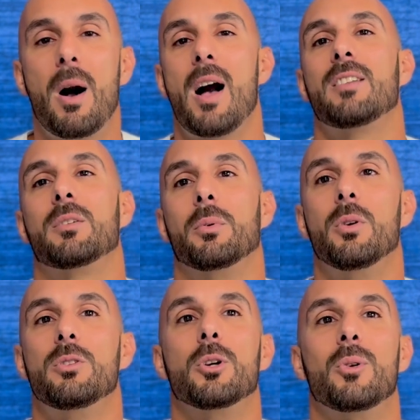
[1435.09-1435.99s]
possible
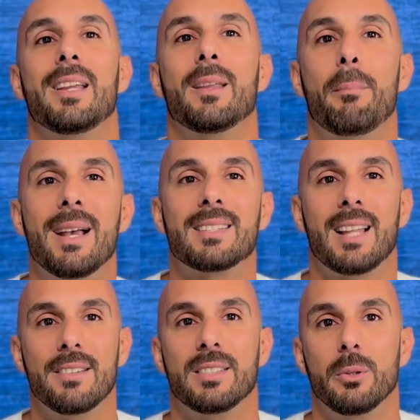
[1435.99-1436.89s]
to create the best
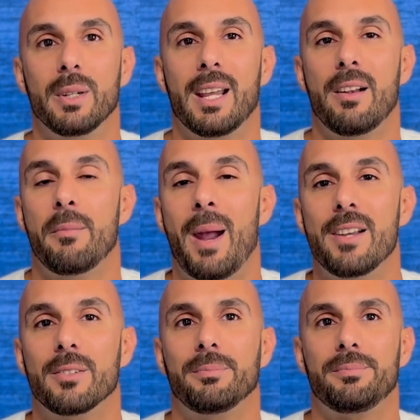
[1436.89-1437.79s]
lives that we can
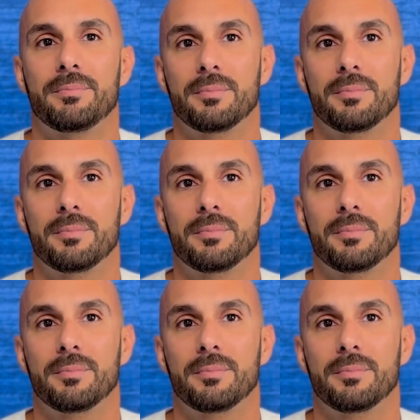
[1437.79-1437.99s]
imagine.